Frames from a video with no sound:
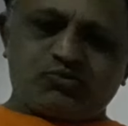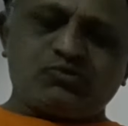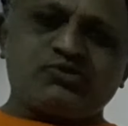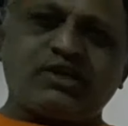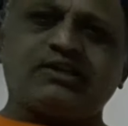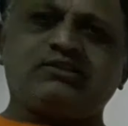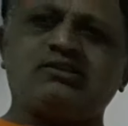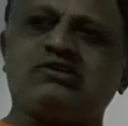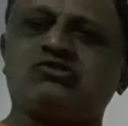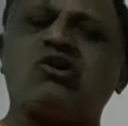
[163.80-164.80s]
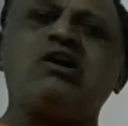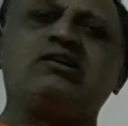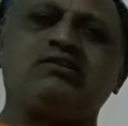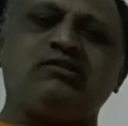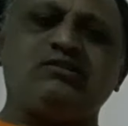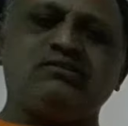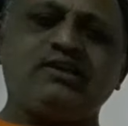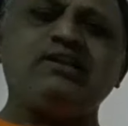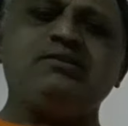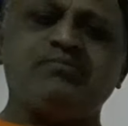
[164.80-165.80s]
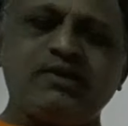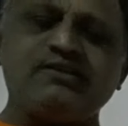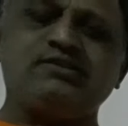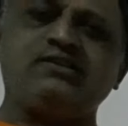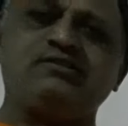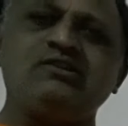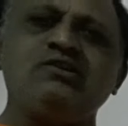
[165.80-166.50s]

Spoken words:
to check the stock on daily basis.